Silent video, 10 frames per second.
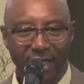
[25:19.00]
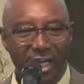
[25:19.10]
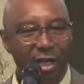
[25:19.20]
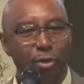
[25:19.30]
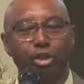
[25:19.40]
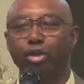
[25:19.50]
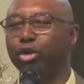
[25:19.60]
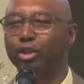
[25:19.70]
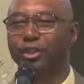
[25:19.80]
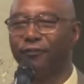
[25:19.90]
He was
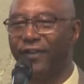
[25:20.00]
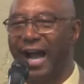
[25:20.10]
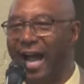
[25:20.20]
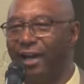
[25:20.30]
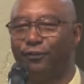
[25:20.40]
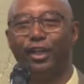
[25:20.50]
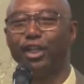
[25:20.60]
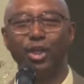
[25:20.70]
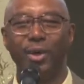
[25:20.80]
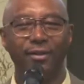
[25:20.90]
crucified for
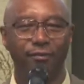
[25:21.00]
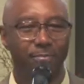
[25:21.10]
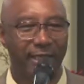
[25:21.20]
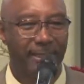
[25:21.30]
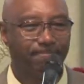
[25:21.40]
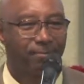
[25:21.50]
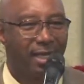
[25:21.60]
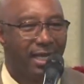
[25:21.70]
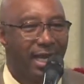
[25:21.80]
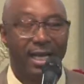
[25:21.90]
you and for me.
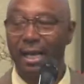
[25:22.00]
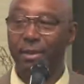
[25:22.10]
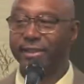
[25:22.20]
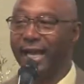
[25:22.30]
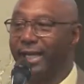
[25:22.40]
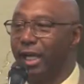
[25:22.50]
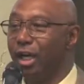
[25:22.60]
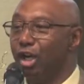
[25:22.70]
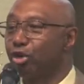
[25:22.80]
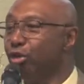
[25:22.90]
And let me tell you,
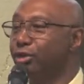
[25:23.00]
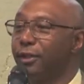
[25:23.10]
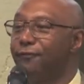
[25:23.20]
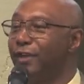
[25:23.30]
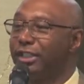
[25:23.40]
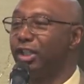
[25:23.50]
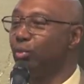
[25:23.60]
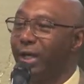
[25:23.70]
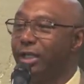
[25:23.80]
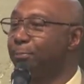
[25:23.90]

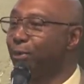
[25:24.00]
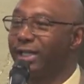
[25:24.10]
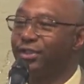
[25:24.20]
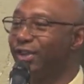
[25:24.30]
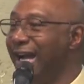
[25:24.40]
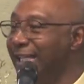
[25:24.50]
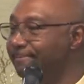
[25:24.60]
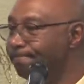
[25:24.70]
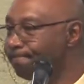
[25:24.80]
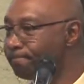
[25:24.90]
crucifixion wasn't a pretty sight.
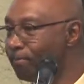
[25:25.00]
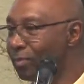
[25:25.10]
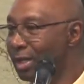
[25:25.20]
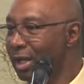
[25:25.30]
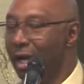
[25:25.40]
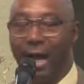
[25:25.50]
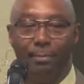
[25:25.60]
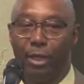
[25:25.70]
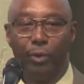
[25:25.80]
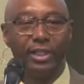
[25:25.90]
I
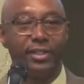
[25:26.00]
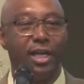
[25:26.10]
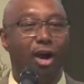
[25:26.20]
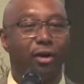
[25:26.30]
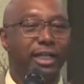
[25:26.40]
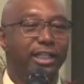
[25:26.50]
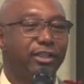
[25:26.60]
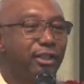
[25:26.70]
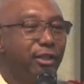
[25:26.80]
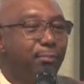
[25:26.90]
mean, we see all
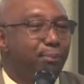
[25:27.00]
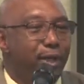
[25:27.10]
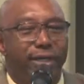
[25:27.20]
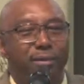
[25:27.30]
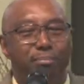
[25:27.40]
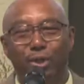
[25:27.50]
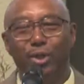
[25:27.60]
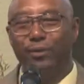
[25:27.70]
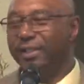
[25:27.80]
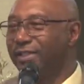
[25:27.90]
these little purity
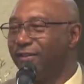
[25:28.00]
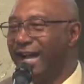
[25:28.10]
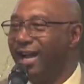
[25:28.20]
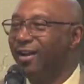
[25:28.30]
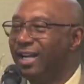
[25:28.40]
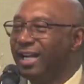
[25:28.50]
movies of how